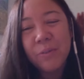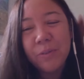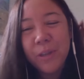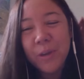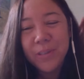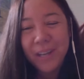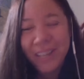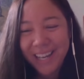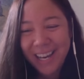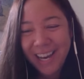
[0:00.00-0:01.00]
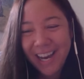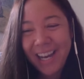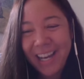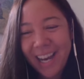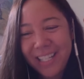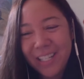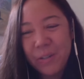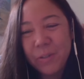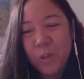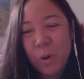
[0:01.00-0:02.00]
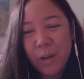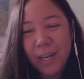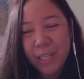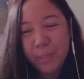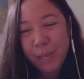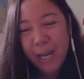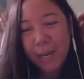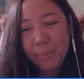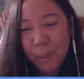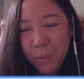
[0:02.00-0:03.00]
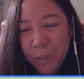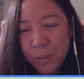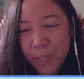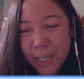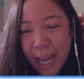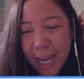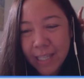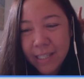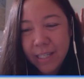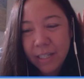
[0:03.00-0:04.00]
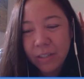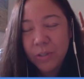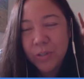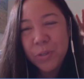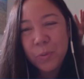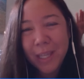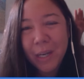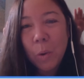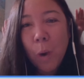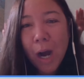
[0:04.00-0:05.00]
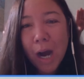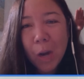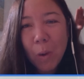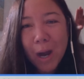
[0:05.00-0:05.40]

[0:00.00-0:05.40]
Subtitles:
those on iTunes, Cora is behind me using hand signals, doing the wonk, wonk,